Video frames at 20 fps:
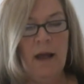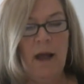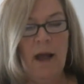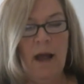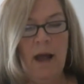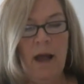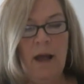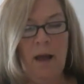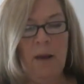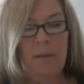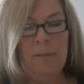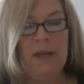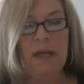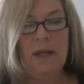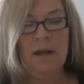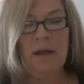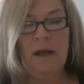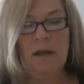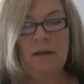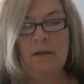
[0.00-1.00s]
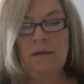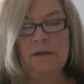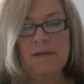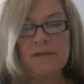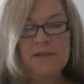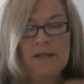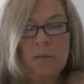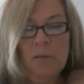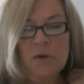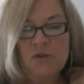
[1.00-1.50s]
In a
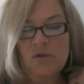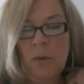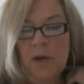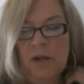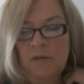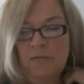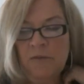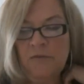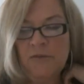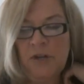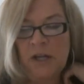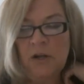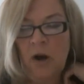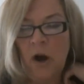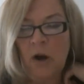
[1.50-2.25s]
December 2015